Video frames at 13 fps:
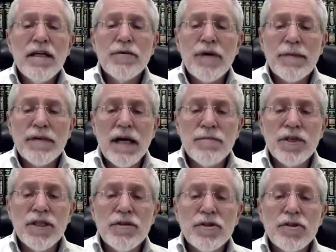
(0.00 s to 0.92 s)
Rav
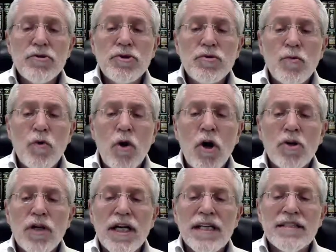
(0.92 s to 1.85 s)
Gamliel used
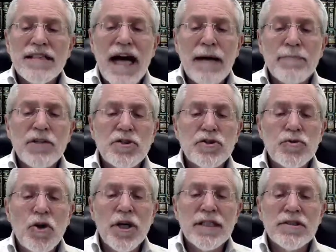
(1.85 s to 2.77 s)
wall and tablet
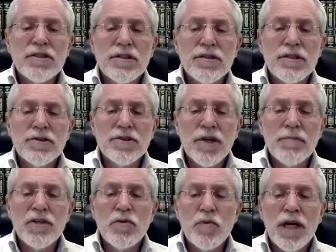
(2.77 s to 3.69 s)
drawings to
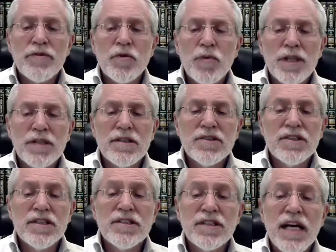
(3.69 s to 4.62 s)
determine whether
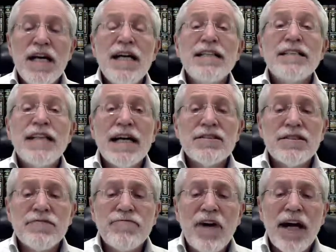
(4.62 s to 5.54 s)
witnesses
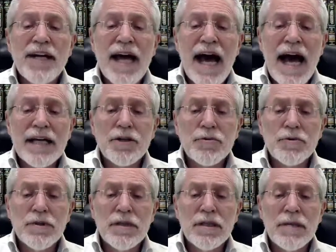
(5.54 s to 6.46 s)
testified
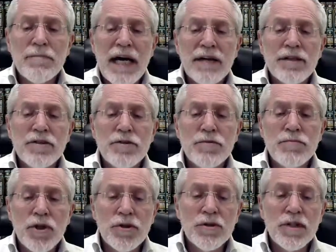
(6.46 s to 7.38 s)
accurately about a new
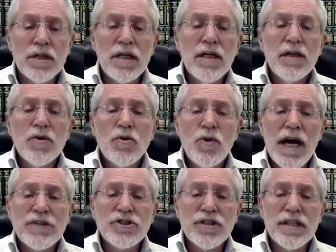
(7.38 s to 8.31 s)
moon.
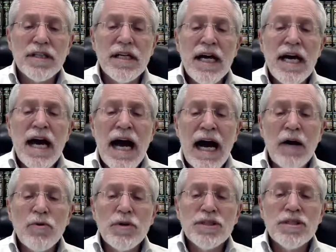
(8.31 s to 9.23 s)
Question,
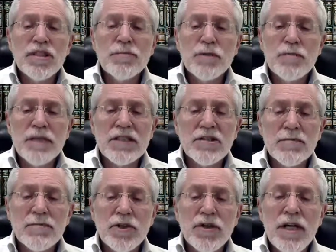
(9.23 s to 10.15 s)
how was this
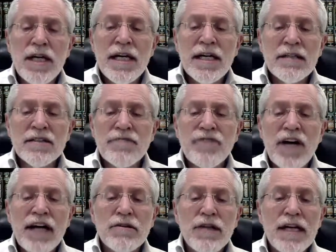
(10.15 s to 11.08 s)
permissible? It is a
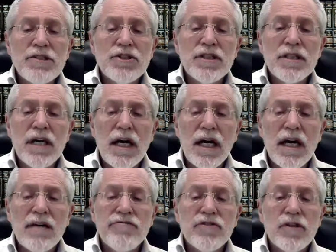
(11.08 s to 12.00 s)
violation
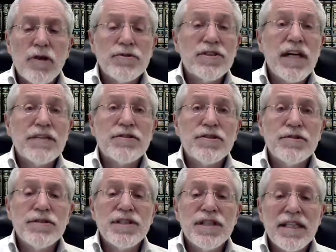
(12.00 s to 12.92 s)
of Lo
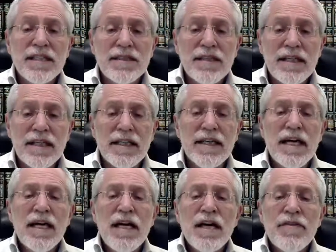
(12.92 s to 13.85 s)
Sasun Iti.
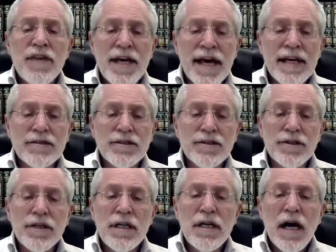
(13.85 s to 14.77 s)
The answer,
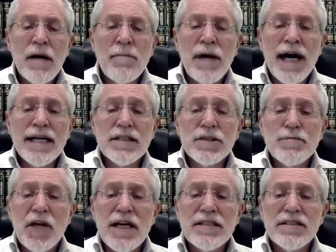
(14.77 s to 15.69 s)
Abai
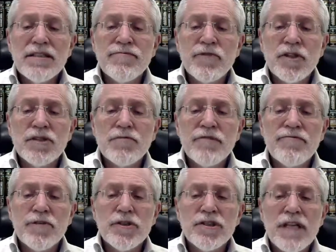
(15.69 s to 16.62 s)
explains the verse
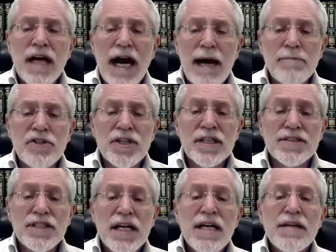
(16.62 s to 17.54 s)
refers to
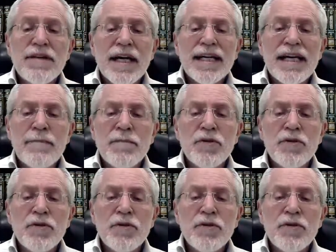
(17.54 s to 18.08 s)
objects that can be